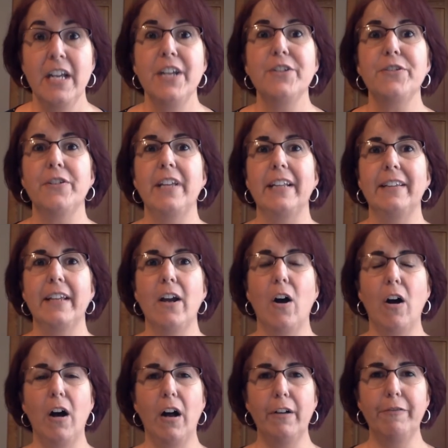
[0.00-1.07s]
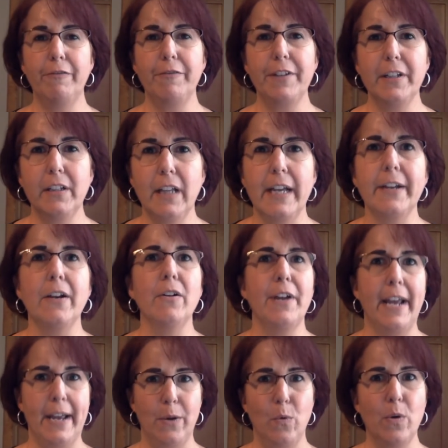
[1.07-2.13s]
so that they all feel like,
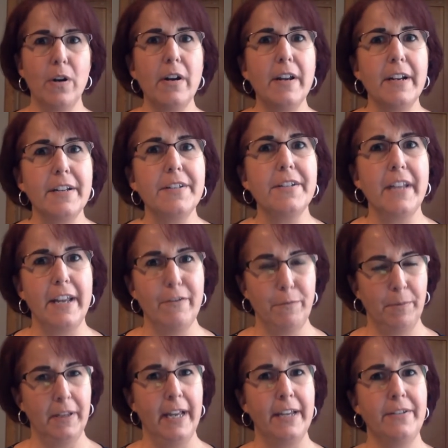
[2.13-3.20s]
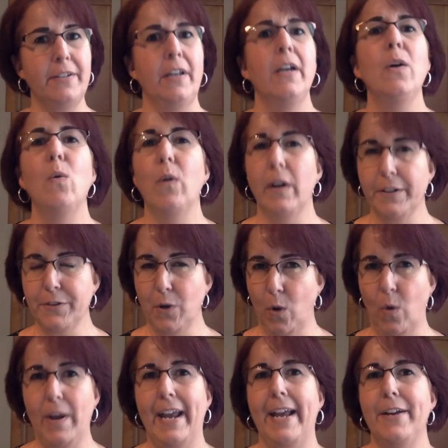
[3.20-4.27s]
okay, we're in a safe place where it's
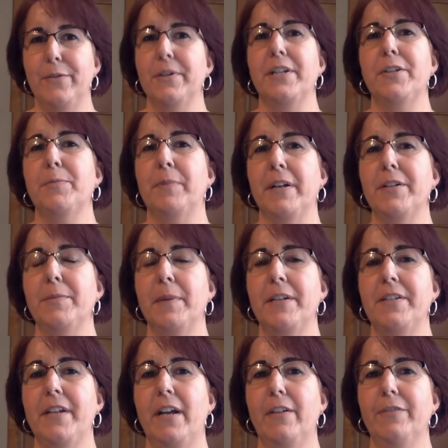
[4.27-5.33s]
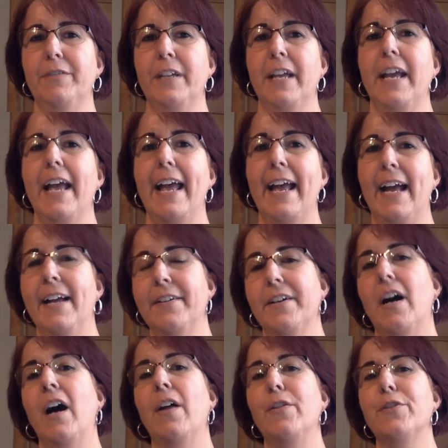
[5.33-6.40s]
okay to express myself and
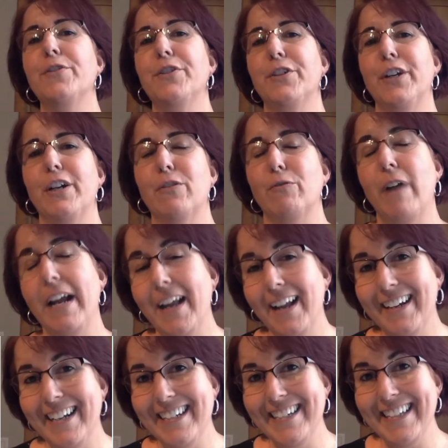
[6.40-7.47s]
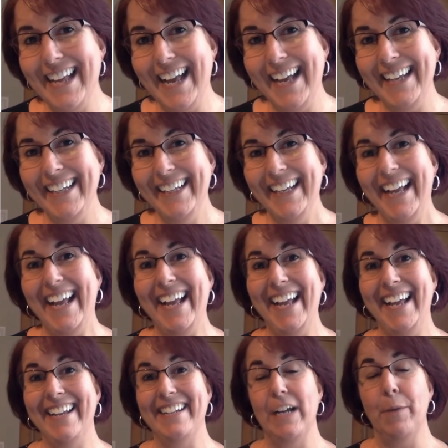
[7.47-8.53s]
others are going to recognize that
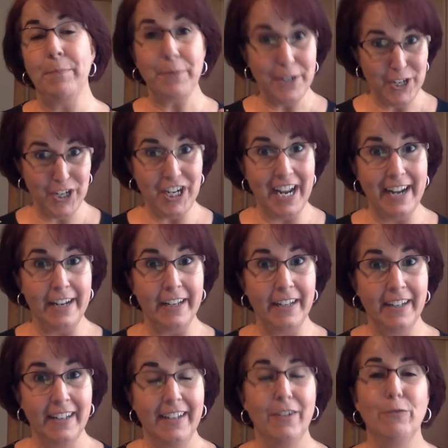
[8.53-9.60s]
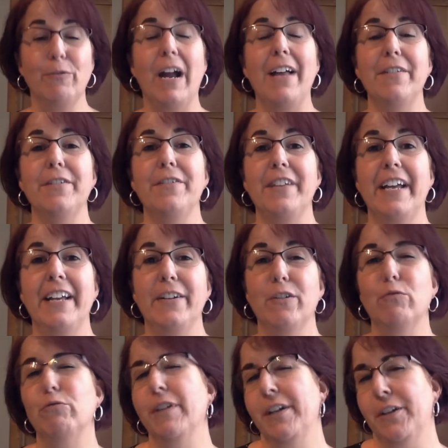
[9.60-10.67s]
and appreciate it rather than
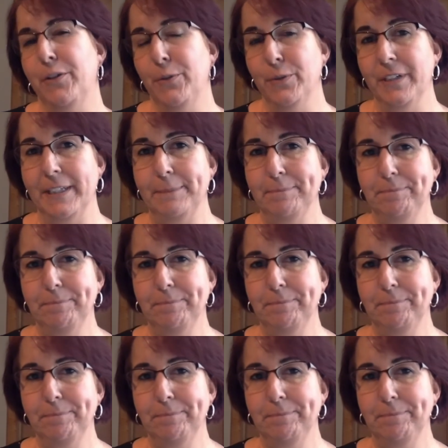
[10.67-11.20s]
ridicule it.